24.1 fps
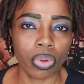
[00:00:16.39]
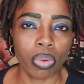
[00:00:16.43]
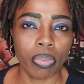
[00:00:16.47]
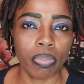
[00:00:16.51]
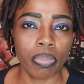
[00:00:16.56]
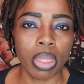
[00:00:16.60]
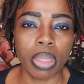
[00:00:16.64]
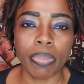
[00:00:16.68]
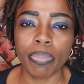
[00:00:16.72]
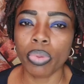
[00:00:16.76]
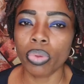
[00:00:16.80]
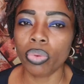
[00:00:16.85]

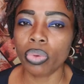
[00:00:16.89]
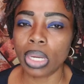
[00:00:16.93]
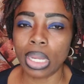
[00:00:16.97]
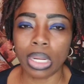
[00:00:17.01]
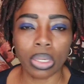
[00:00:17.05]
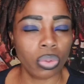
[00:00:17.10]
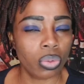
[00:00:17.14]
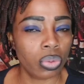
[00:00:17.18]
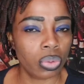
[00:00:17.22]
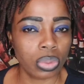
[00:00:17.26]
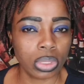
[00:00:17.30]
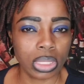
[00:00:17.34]
Maybe una
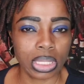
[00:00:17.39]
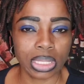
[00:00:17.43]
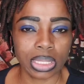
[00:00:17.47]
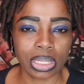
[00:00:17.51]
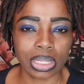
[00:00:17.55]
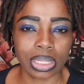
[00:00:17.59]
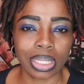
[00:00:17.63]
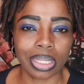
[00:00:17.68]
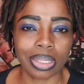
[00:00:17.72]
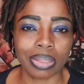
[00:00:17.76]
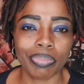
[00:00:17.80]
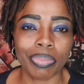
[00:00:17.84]
no
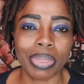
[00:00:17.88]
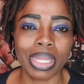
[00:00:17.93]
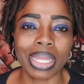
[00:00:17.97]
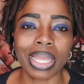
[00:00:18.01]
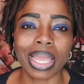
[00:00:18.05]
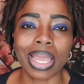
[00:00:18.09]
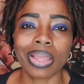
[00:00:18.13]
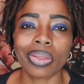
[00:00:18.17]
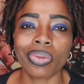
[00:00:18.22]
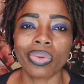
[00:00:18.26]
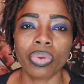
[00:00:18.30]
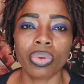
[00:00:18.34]
understand. Make
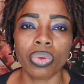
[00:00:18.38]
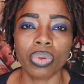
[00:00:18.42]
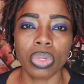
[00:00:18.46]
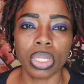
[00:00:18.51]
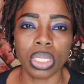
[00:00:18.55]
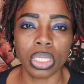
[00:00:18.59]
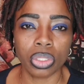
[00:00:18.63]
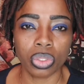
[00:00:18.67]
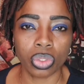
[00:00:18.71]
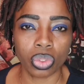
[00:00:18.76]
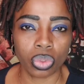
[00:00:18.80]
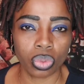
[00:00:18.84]
I go
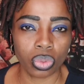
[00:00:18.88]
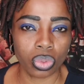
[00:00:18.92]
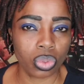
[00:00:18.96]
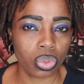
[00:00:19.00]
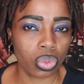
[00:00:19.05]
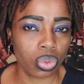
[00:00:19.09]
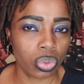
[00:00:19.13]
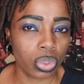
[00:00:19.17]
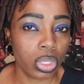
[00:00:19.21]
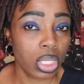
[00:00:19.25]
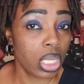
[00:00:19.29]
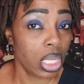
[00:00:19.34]
into
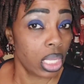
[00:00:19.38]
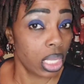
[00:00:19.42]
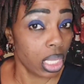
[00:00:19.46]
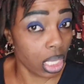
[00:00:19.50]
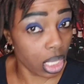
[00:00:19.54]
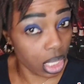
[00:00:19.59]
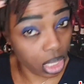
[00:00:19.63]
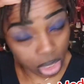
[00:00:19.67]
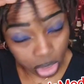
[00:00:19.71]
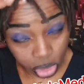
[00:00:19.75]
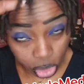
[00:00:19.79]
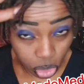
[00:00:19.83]
to a
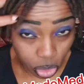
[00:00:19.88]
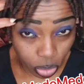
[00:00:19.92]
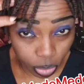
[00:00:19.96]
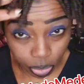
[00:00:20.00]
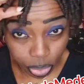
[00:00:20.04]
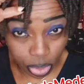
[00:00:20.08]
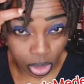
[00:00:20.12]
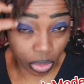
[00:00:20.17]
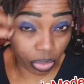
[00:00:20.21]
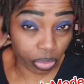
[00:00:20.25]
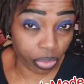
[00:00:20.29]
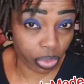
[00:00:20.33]
little
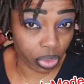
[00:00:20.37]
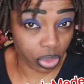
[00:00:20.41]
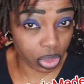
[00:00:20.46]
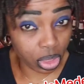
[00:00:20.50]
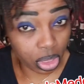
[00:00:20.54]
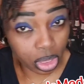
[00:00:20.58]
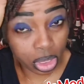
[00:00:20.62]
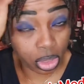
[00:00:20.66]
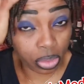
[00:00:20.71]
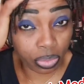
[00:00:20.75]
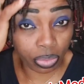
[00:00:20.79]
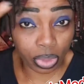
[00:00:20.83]
bit for
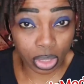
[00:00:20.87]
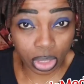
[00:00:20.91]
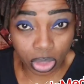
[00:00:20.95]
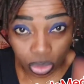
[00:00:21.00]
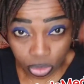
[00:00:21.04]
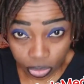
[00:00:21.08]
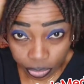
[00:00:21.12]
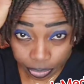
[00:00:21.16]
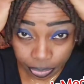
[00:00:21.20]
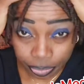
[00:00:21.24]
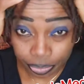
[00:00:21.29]
this video.